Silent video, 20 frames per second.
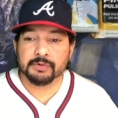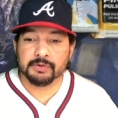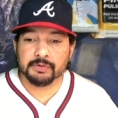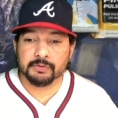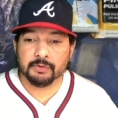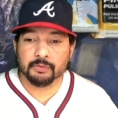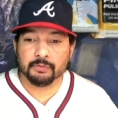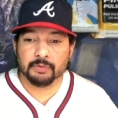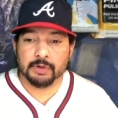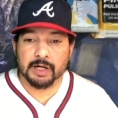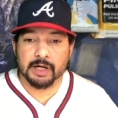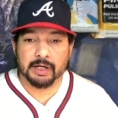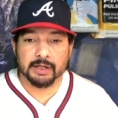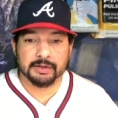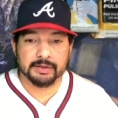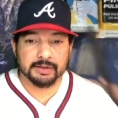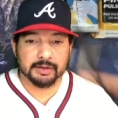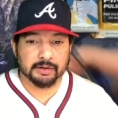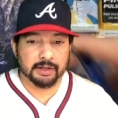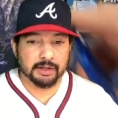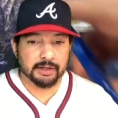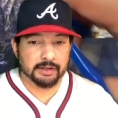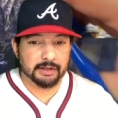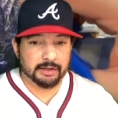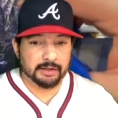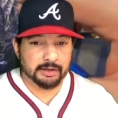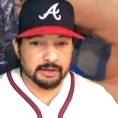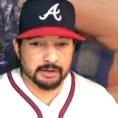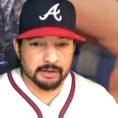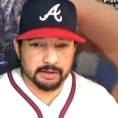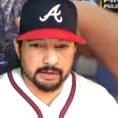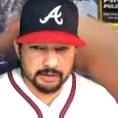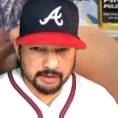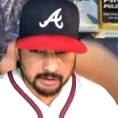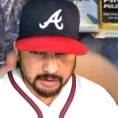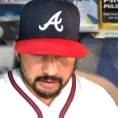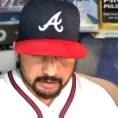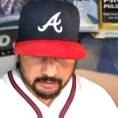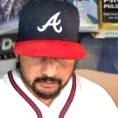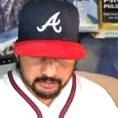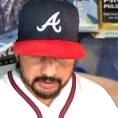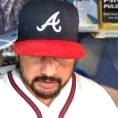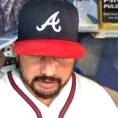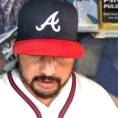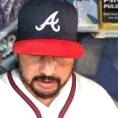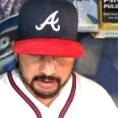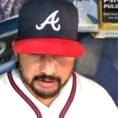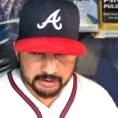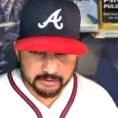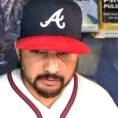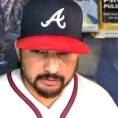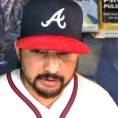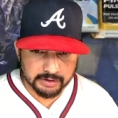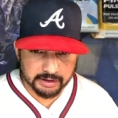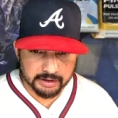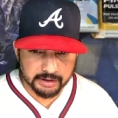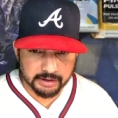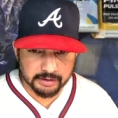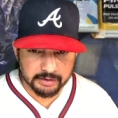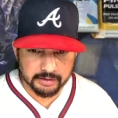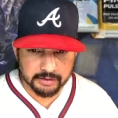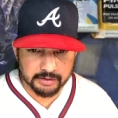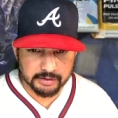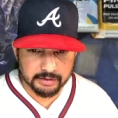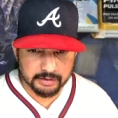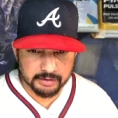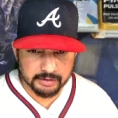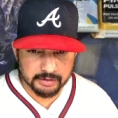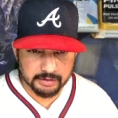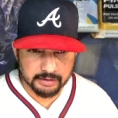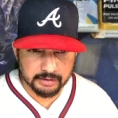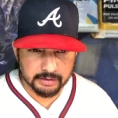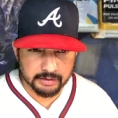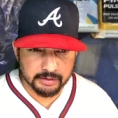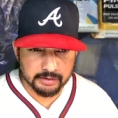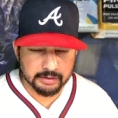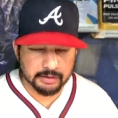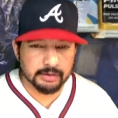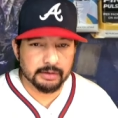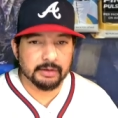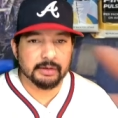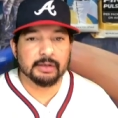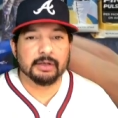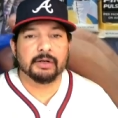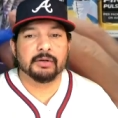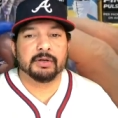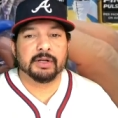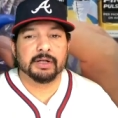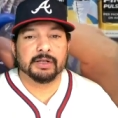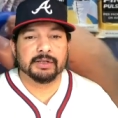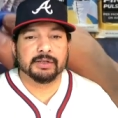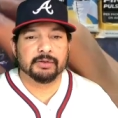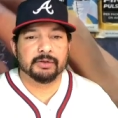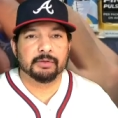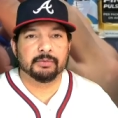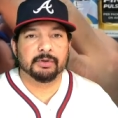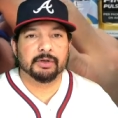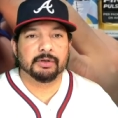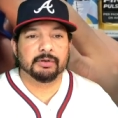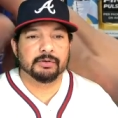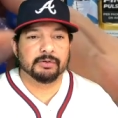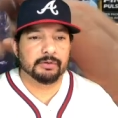oh, uh, sorry. What the holy hell? Okay, so here we go.